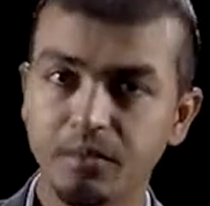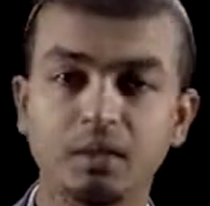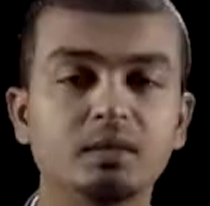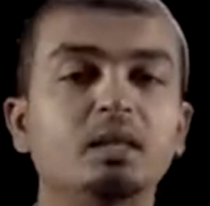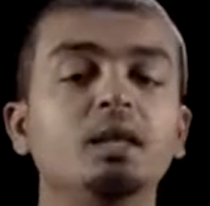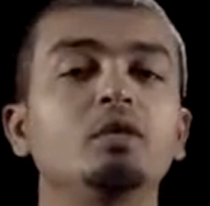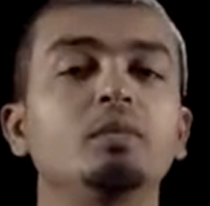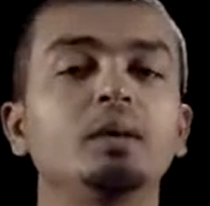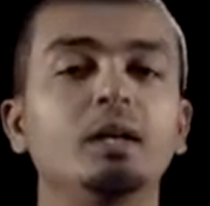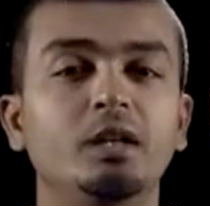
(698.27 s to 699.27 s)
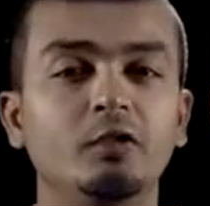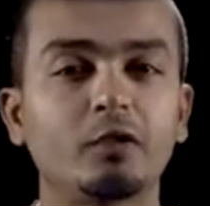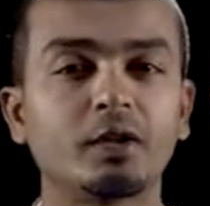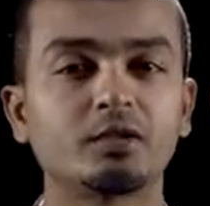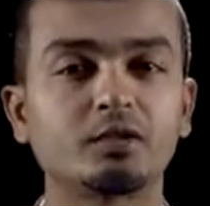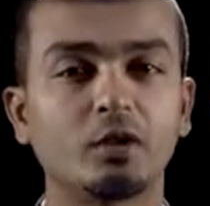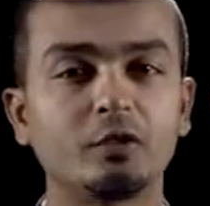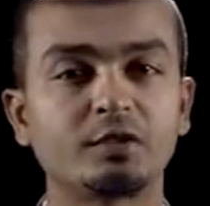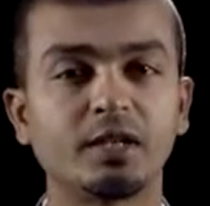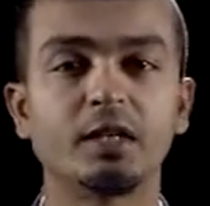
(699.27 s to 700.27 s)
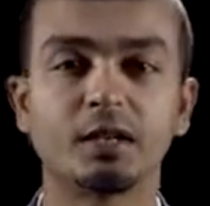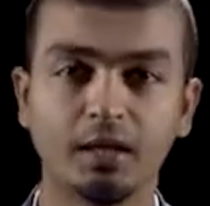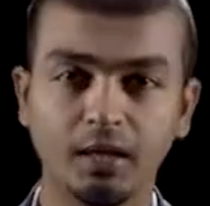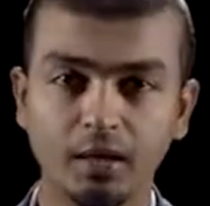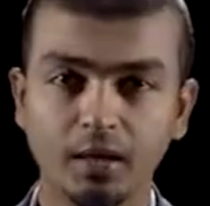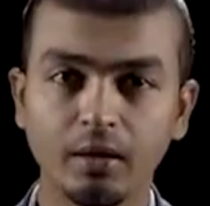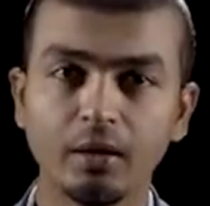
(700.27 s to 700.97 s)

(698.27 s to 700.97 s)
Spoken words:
is said to be the difference of set A